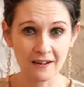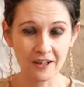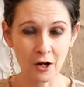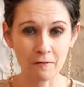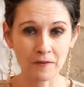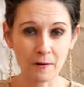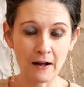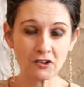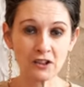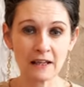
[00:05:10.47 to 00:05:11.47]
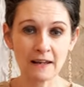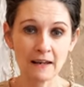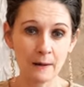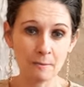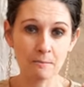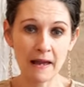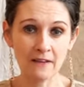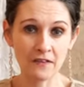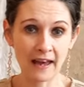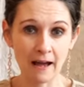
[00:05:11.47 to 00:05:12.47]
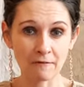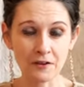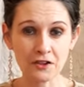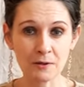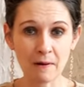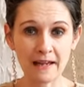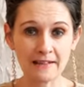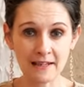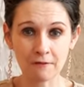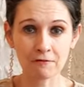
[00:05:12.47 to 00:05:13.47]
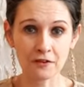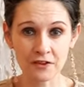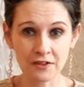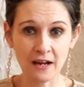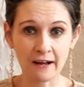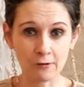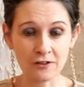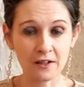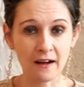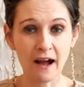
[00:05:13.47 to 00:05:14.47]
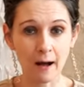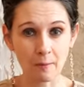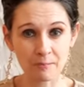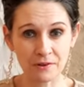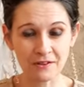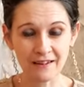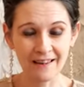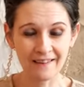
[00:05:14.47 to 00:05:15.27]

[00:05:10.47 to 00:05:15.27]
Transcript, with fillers: You know, if they actually made the effort to make different styles of caps.